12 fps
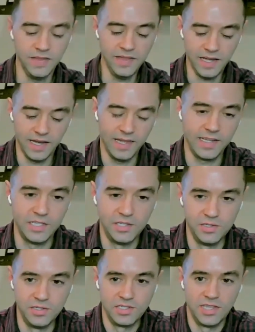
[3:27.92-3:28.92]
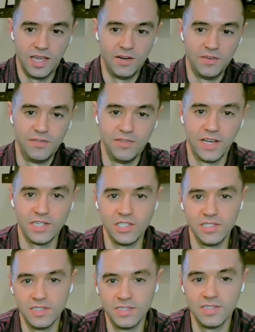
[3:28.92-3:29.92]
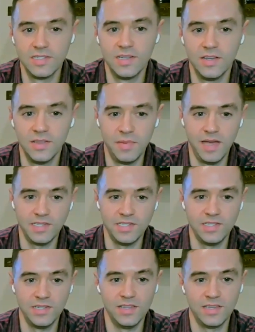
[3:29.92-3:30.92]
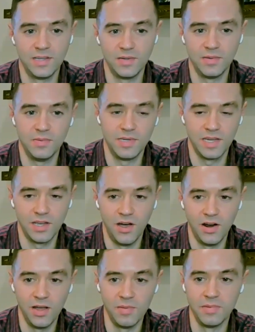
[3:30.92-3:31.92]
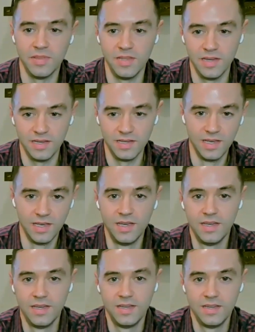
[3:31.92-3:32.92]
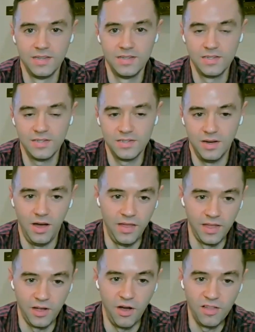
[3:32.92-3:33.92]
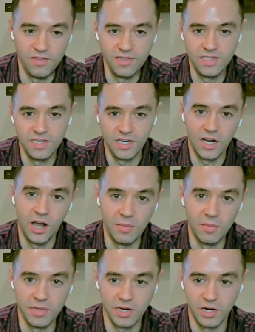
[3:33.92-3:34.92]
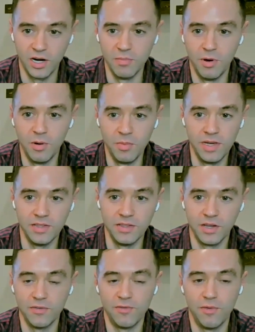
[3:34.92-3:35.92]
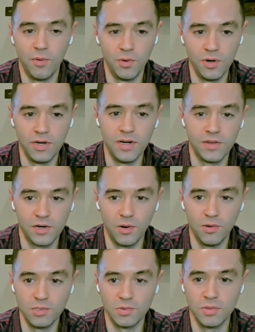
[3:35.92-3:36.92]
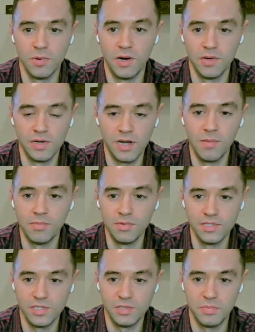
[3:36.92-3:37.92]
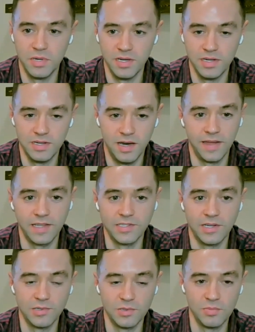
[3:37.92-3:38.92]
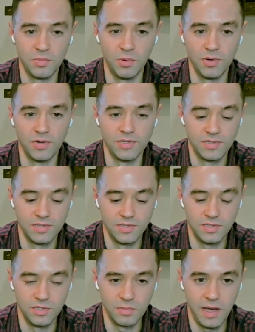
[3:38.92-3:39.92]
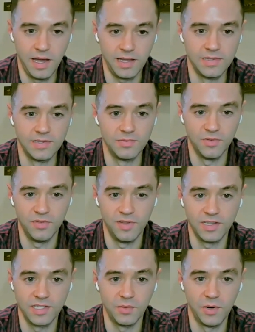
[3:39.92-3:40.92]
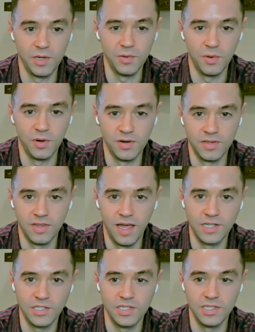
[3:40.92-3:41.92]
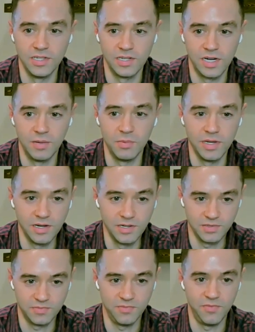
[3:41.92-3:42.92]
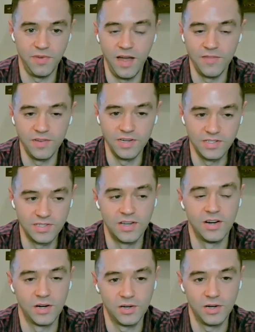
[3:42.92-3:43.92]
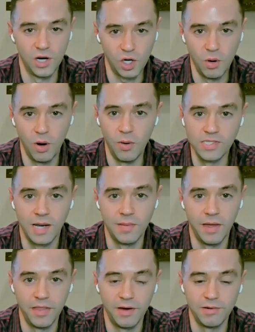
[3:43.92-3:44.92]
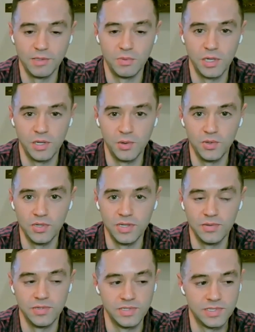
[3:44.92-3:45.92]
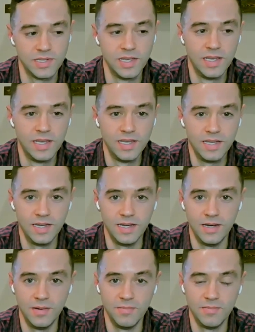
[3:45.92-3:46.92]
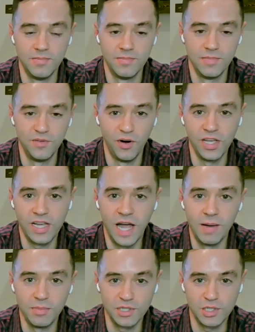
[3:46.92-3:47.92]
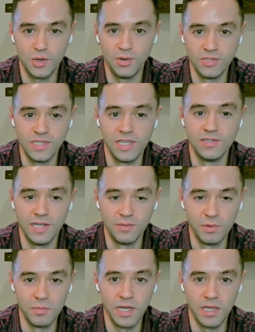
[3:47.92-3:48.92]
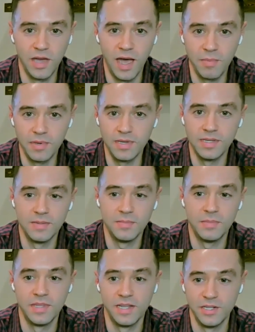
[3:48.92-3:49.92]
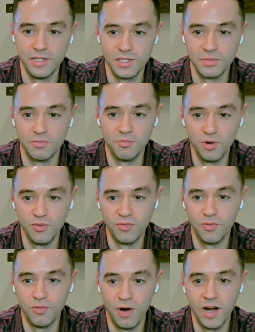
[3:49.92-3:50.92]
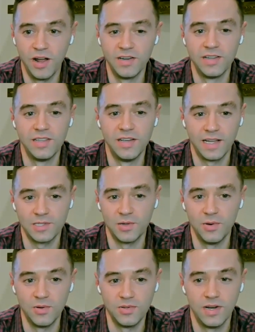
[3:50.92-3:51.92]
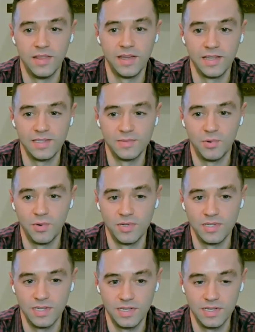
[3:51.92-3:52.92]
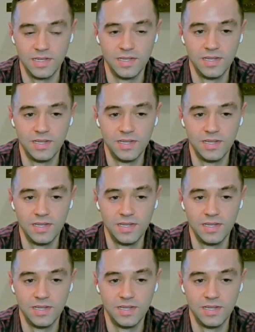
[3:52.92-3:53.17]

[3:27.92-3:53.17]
I think I like to do just a lot of reflection on the past year. I think we get caught up in the I think all of us here get caught up in the current moment and looking forward and other goals we want to accomplish, but I think it's also important to look back and reflect on where you were the last year, couple years, 5 years. I heard a, heard a quote one time that I thought was pretty cool and it was um, you've already accomplished goals that you said would make you happy, but then you just move right on to the next goal and I think it's important to